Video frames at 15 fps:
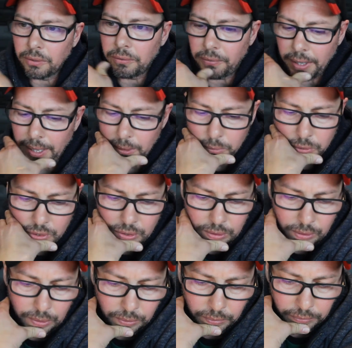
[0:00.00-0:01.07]
of values,
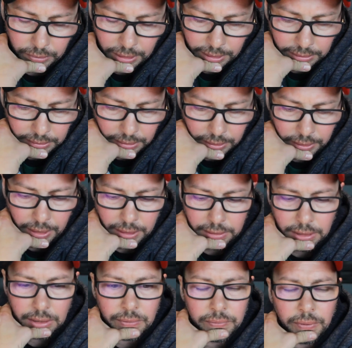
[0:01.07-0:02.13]
you know, that
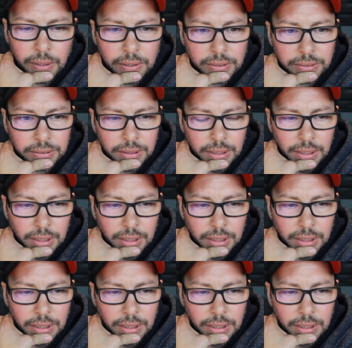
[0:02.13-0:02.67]
created was